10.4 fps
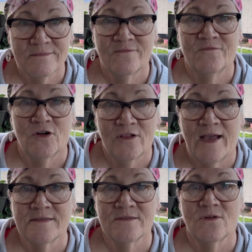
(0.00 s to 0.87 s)

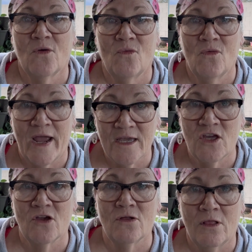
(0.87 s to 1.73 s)
fertilize
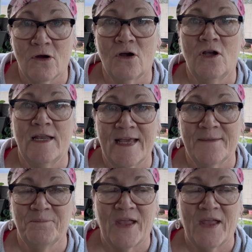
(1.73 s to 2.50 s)
regularly.